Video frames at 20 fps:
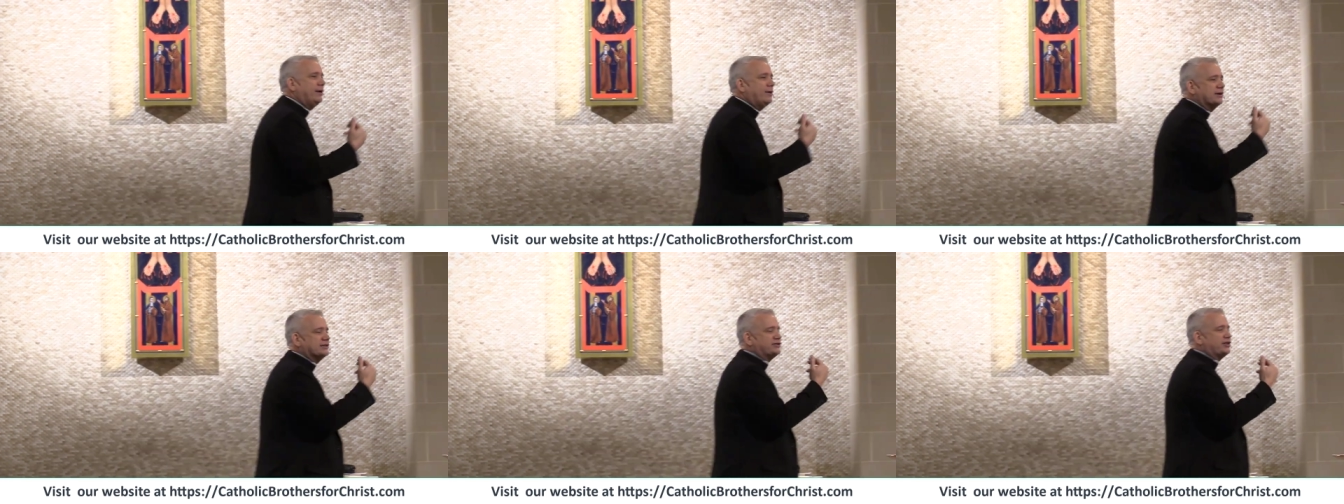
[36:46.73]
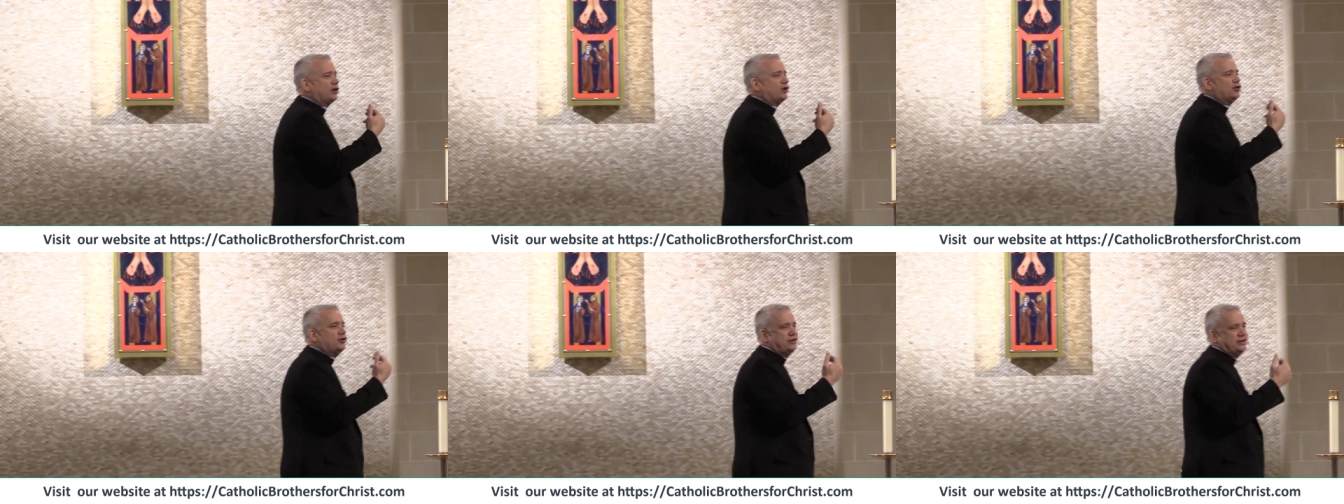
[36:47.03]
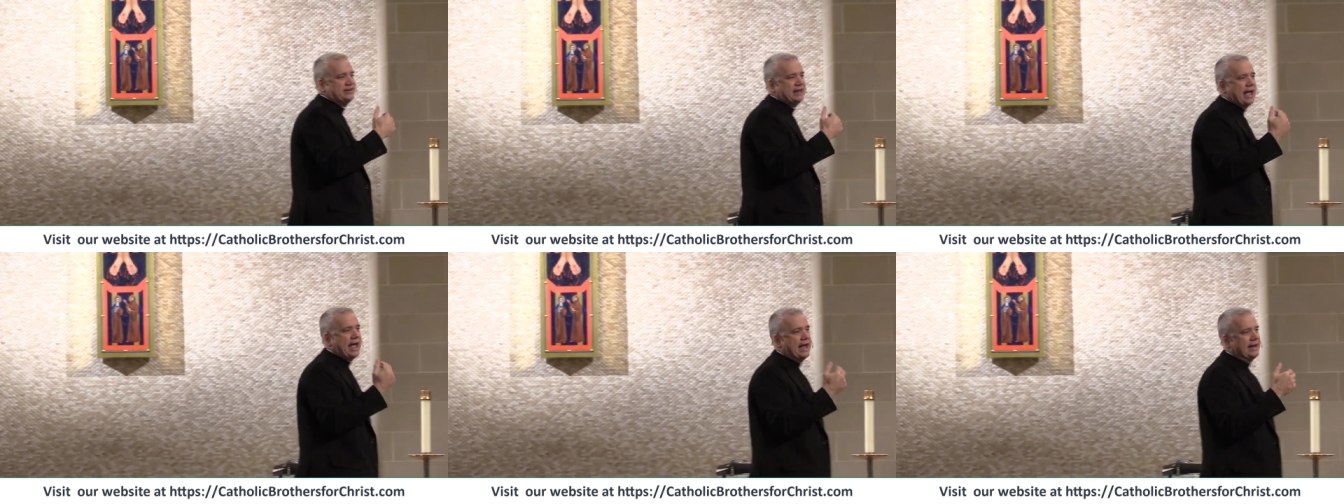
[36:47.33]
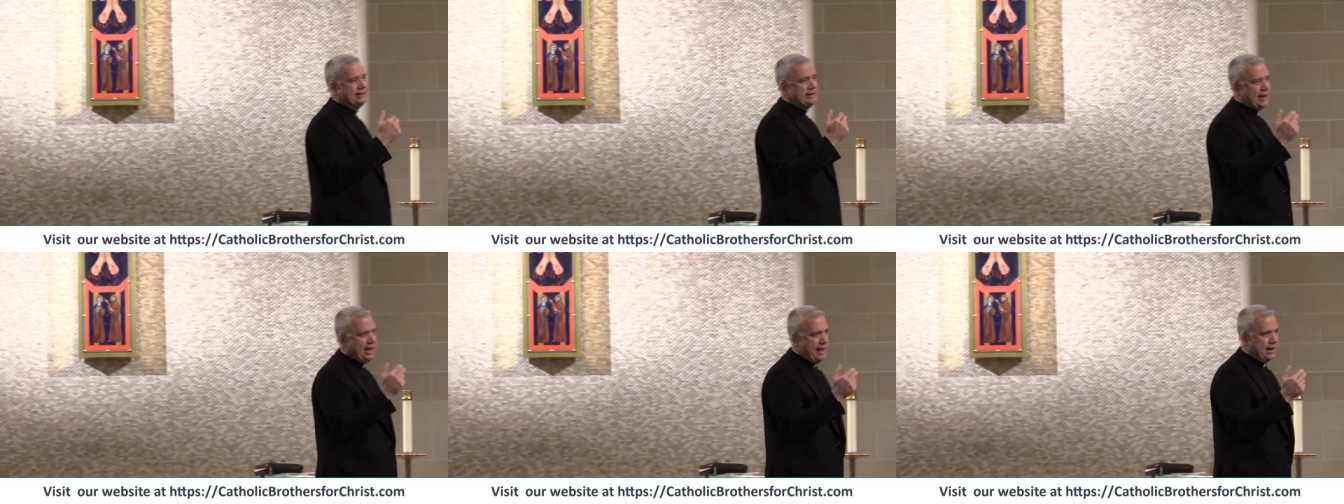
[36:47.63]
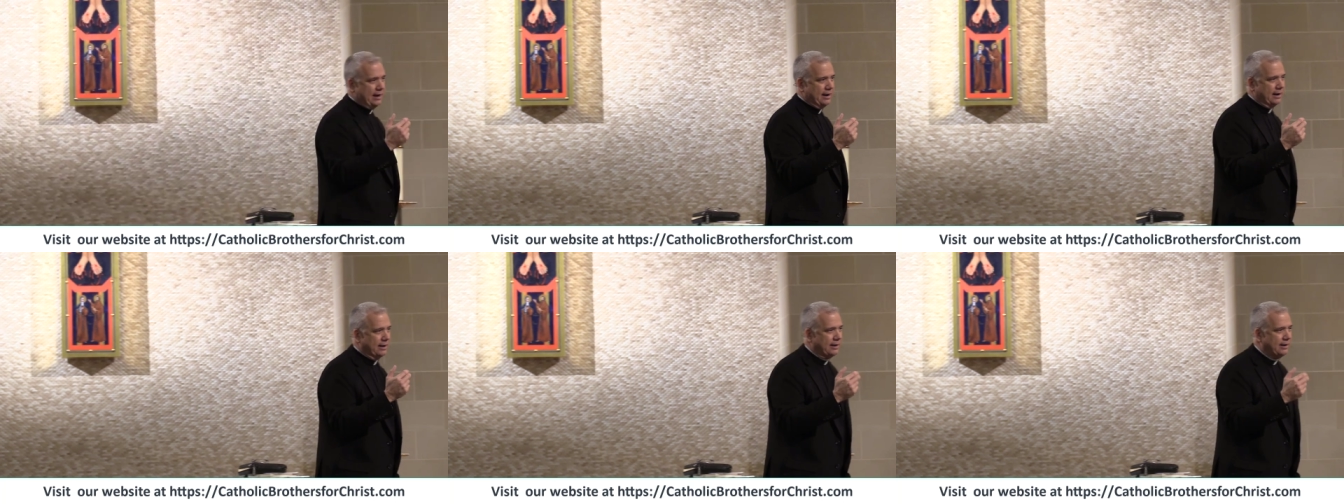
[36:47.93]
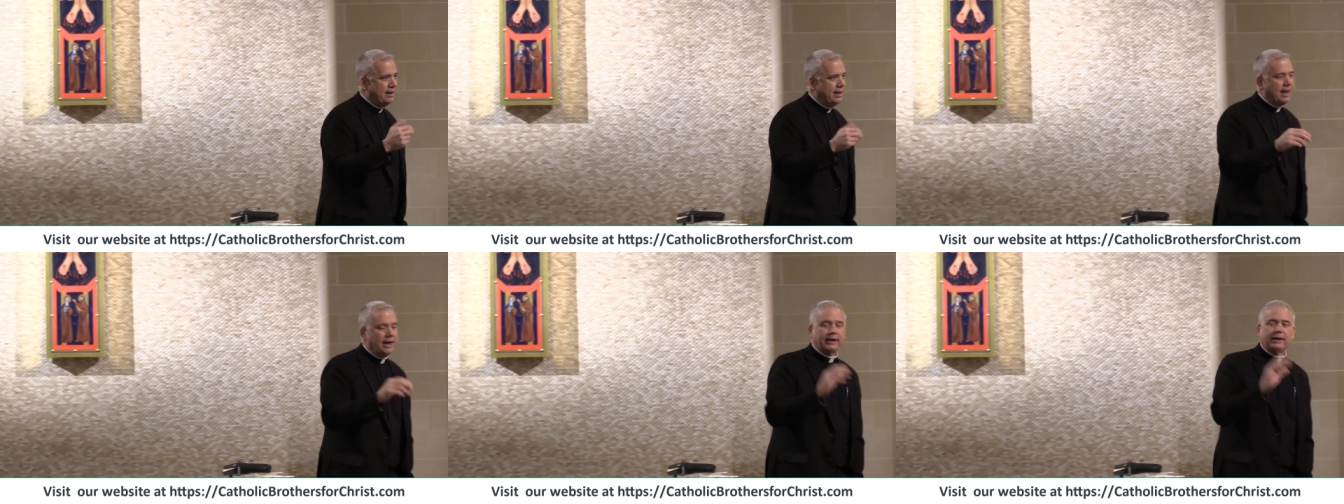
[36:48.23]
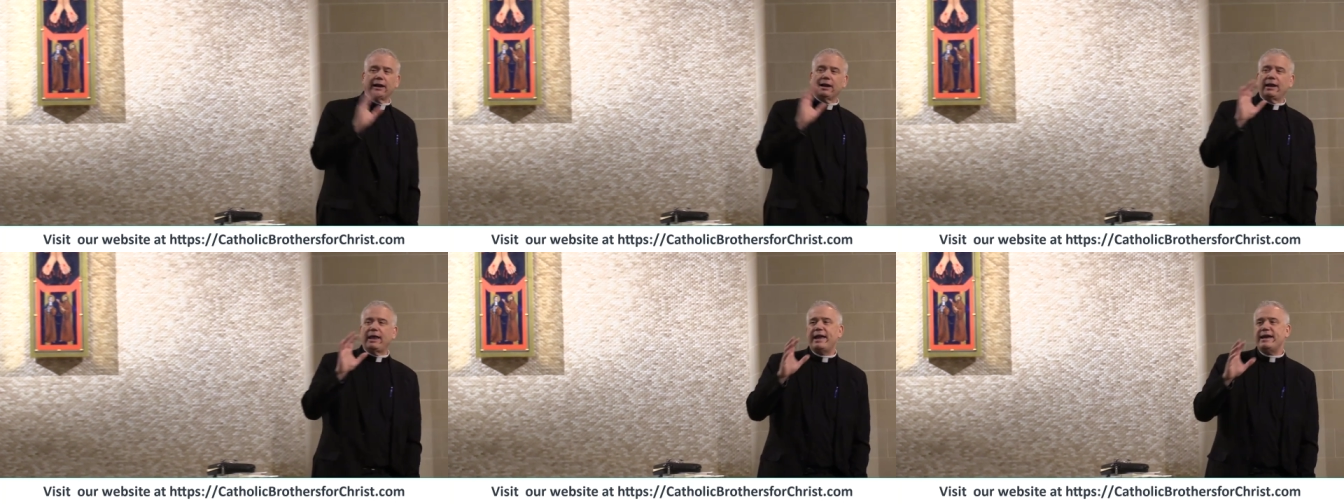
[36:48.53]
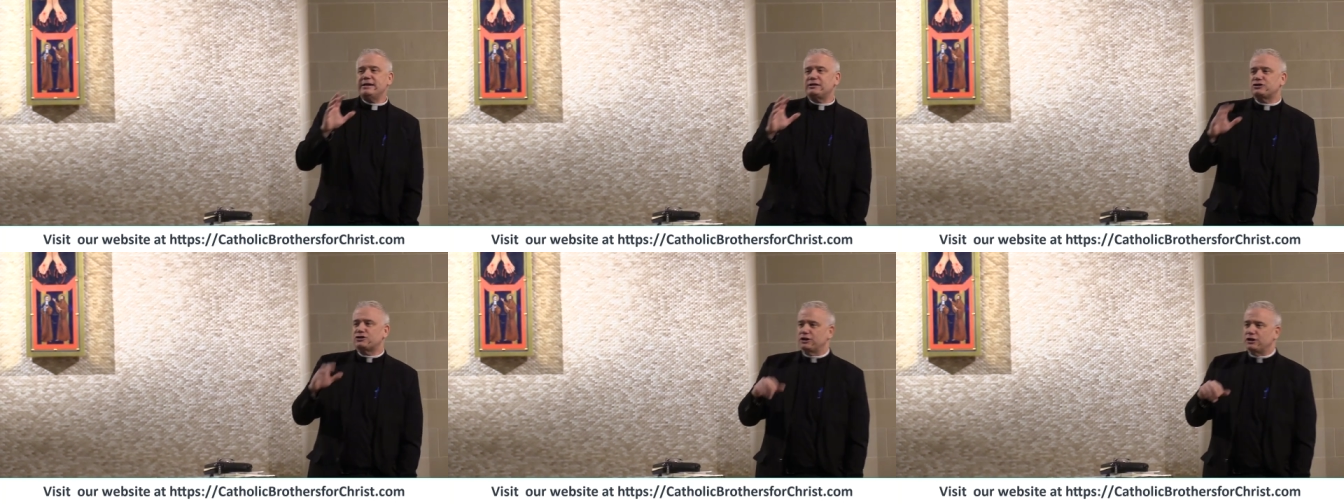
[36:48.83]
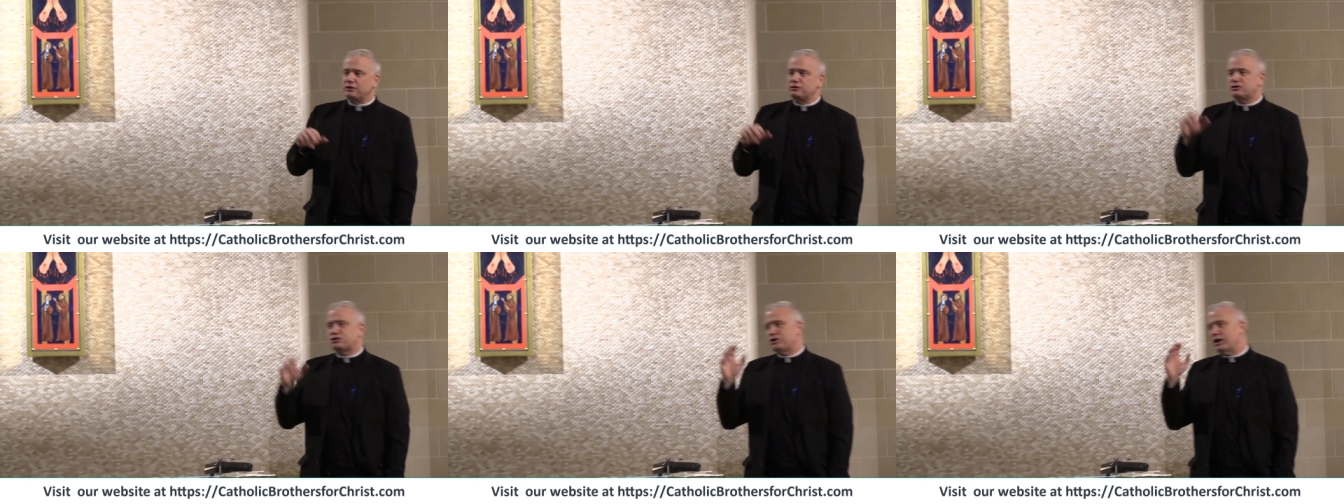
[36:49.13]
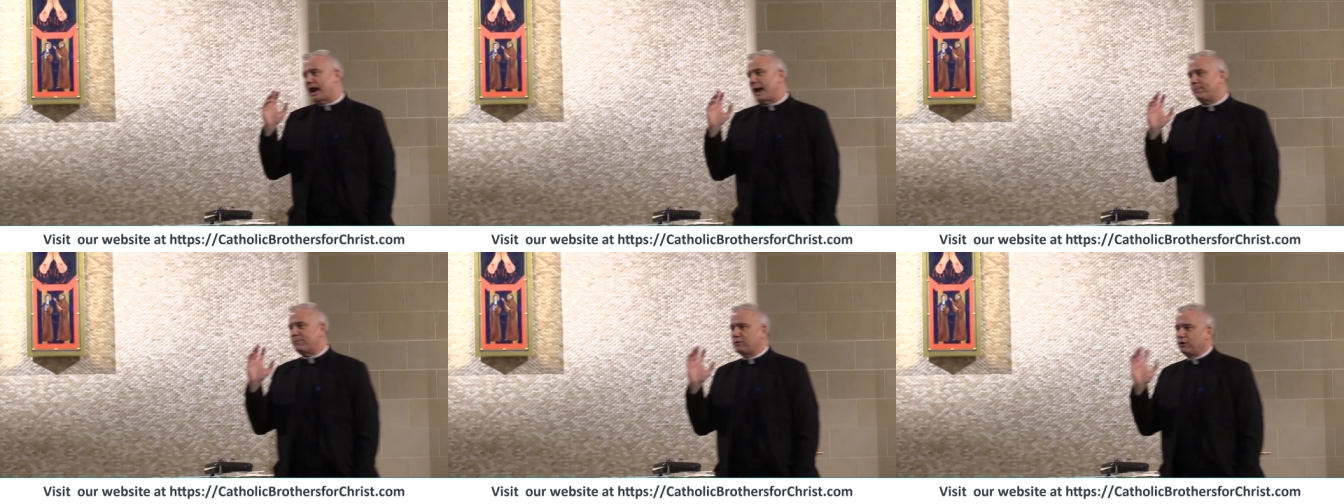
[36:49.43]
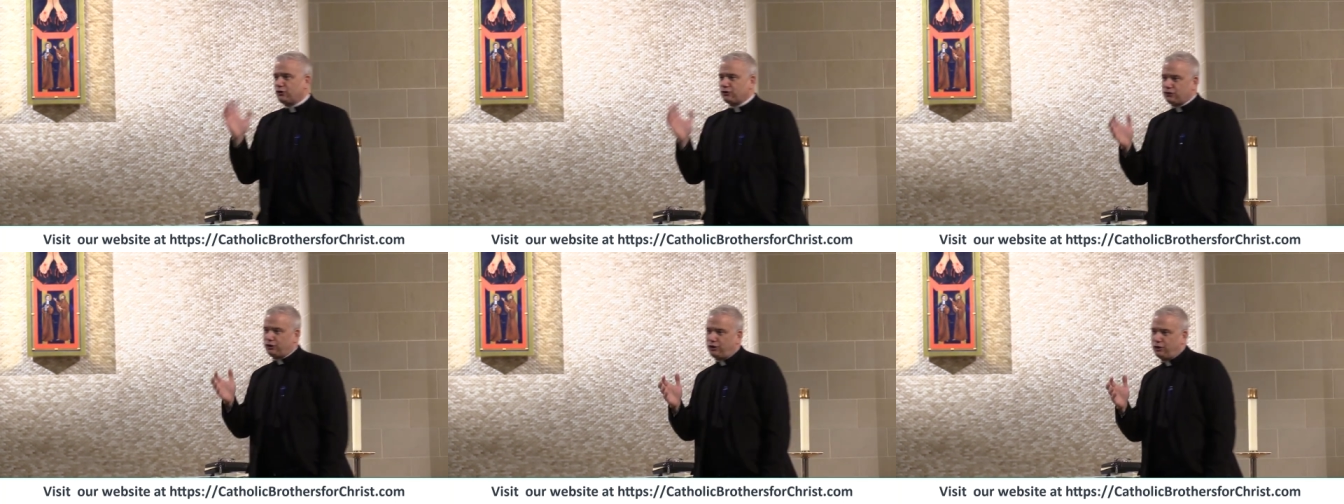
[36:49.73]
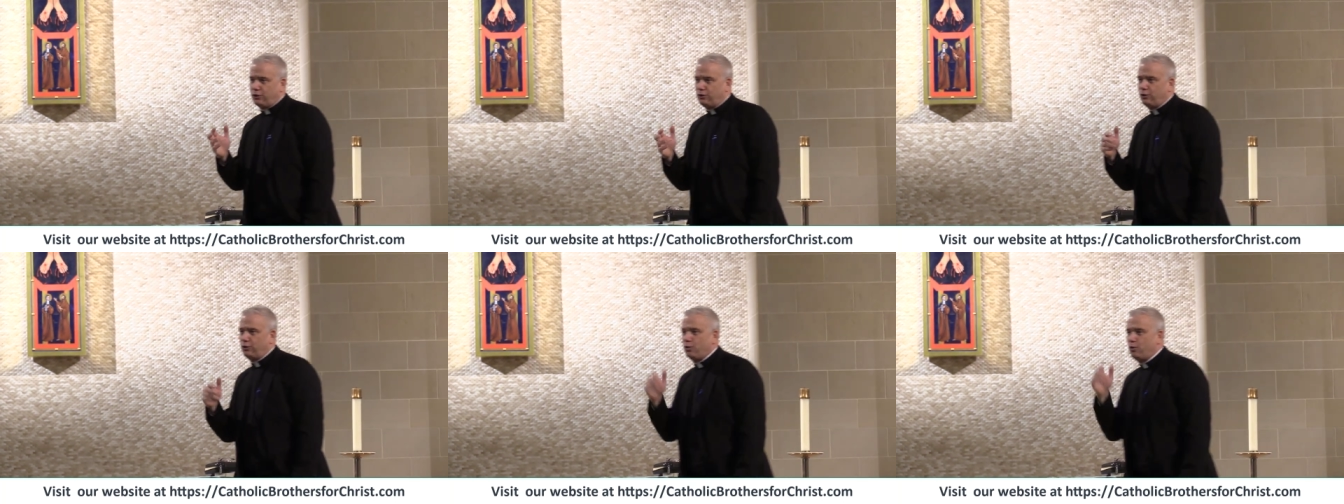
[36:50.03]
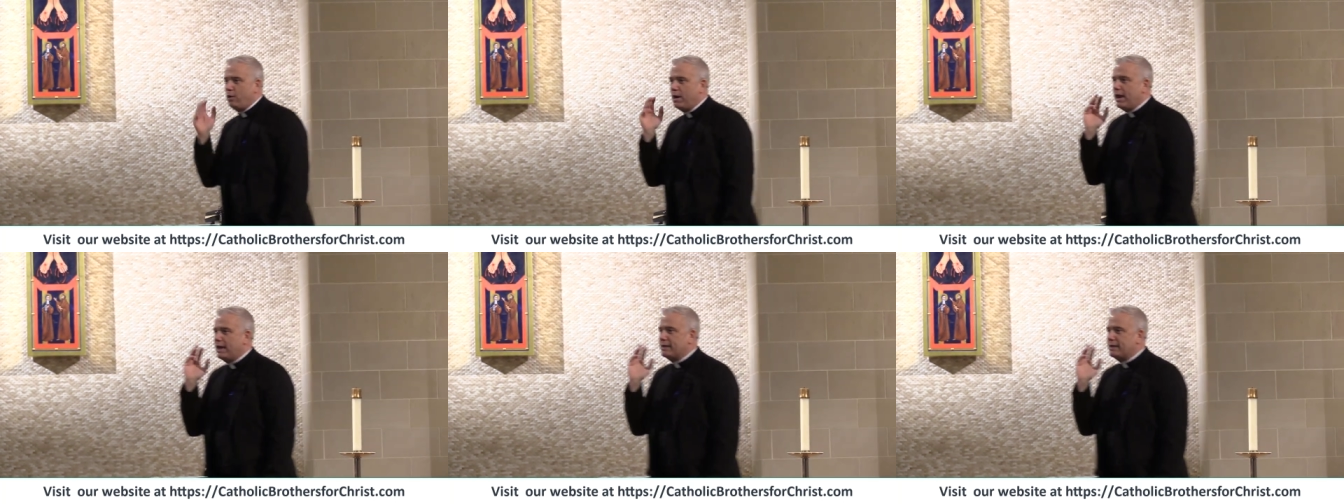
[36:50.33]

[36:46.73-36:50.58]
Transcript: because the good die young. Galatians chapter 2,